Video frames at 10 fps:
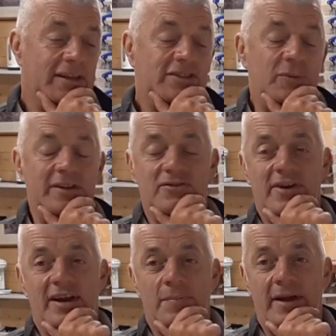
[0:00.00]
It swings
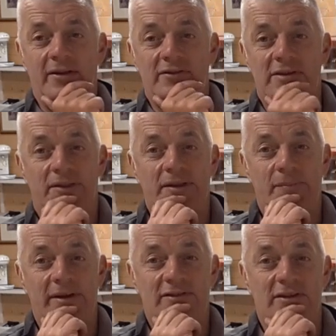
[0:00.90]
around about. I
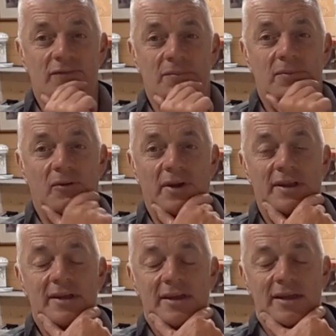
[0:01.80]
think being
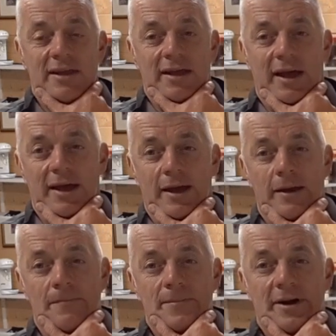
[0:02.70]
self-employed,
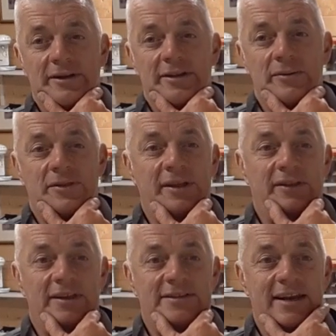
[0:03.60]
I don't
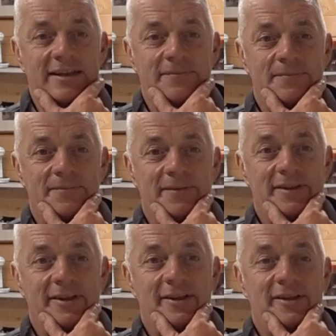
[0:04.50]
think there's
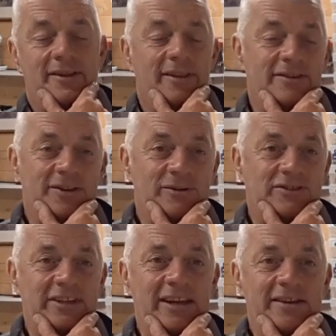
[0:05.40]
no
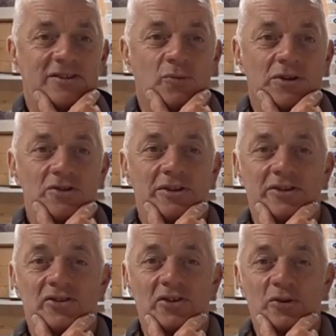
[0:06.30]
ceiling to what you
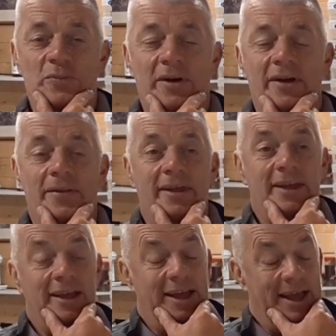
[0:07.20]
can do, but
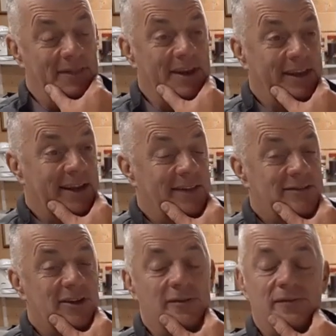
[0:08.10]
and then again
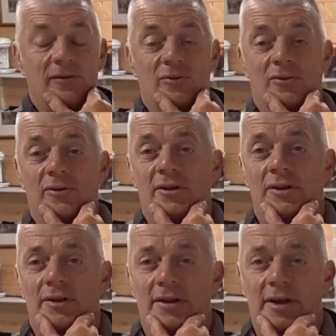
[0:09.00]
there's no floor
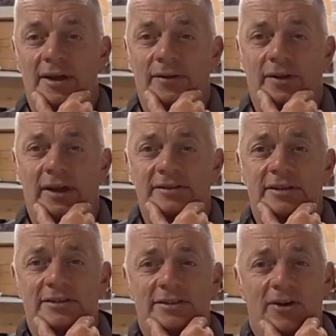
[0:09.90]
in case
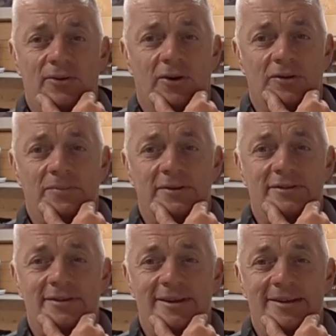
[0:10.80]
things go wrong,
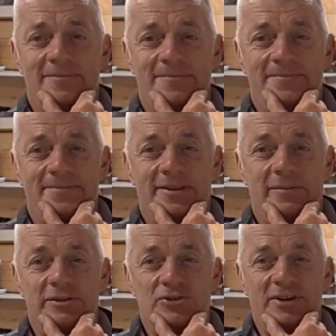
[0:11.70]
but
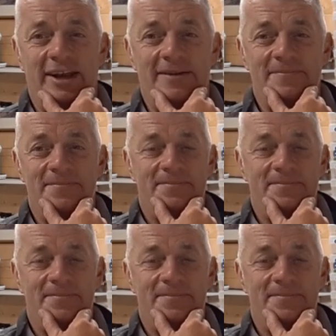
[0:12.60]
I'm enjoying it.